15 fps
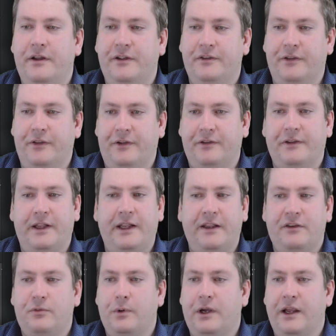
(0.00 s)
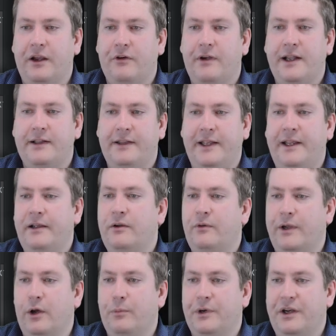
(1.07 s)
So it looks like it's working correctly.
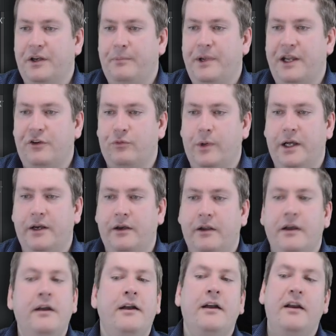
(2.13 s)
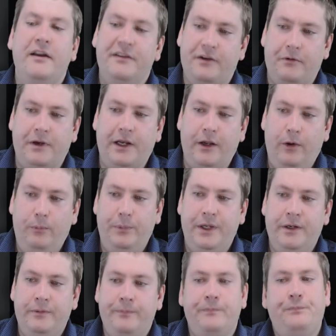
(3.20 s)
We opened it to page 1. It's already
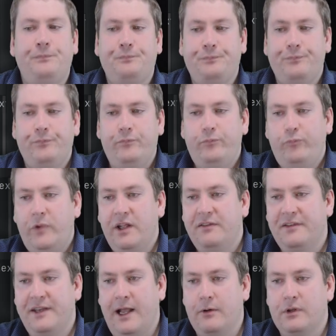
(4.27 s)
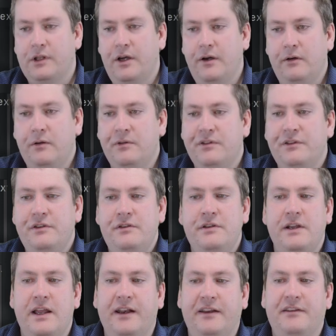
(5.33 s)
open. It's now closed
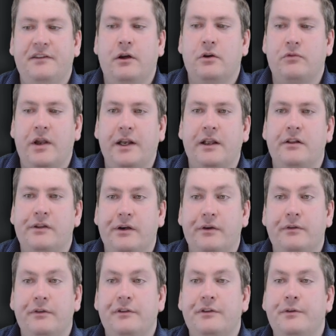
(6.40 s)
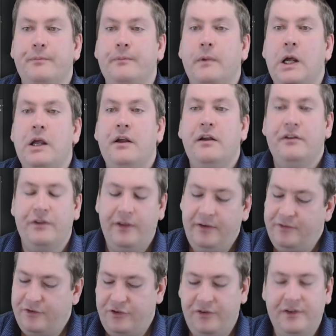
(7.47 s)
and it's already closed. So
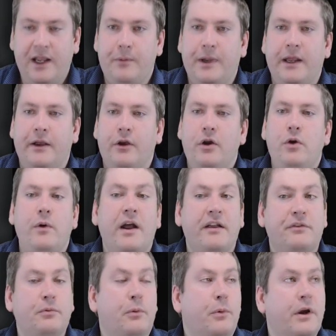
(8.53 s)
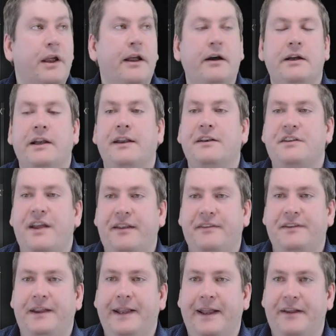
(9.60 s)
that's just how we can go as we're working on it,
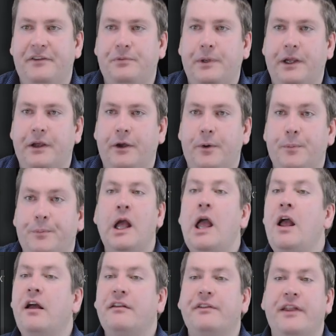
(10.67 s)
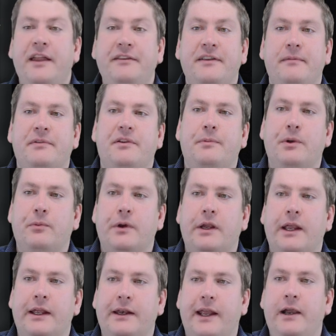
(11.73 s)
testing as we go. So that seems to be
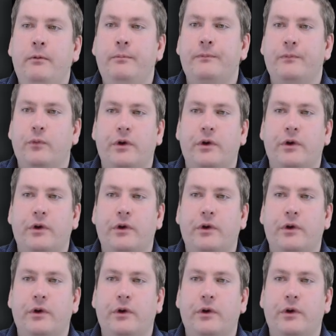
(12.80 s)
working now.